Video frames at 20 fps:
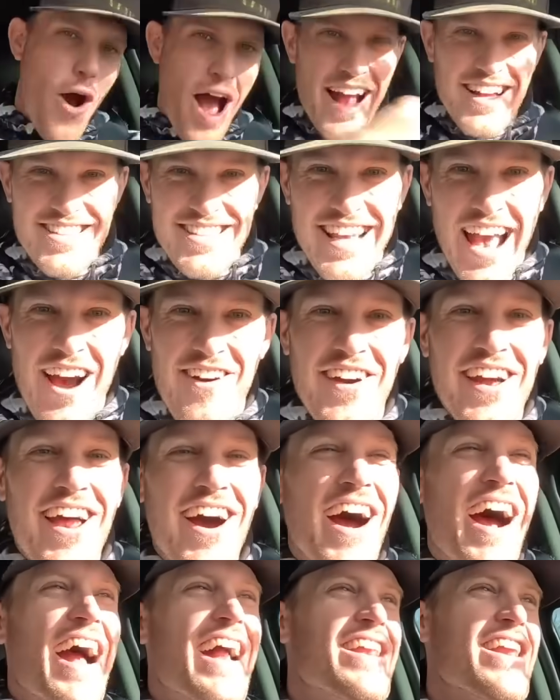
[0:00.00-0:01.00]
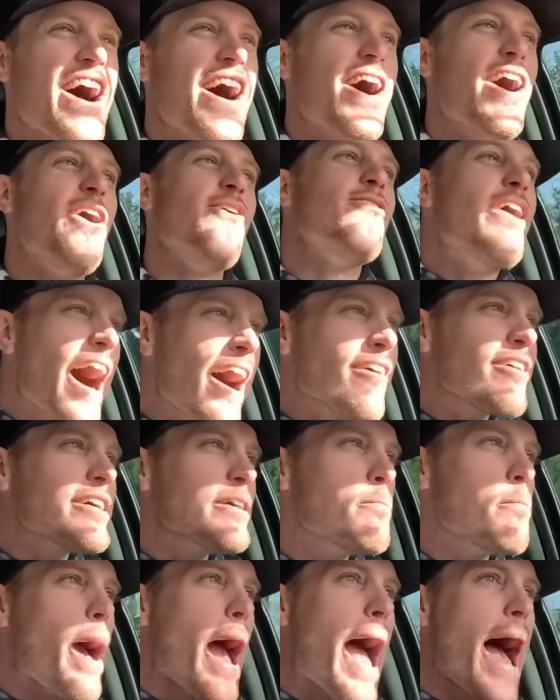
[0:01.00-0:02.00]
What's going on, y'all?
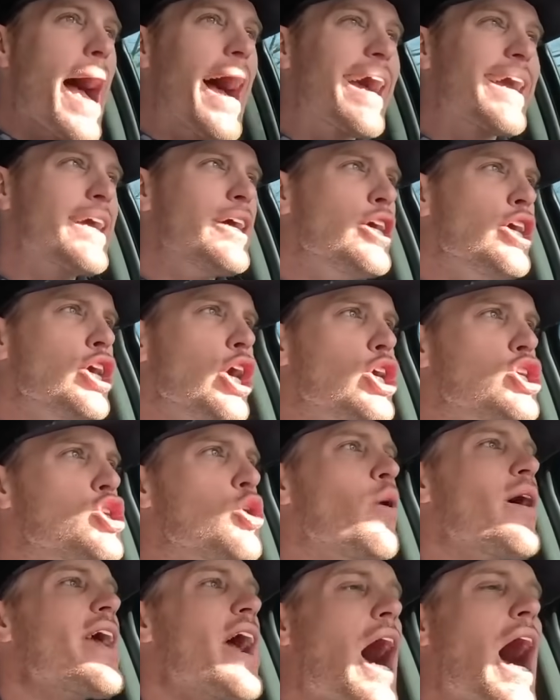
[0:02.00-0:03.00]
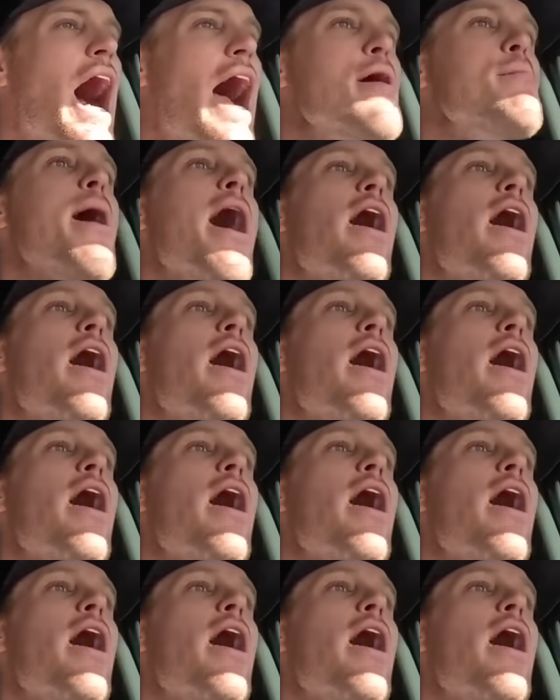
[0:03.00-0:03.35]
Welcome back to a High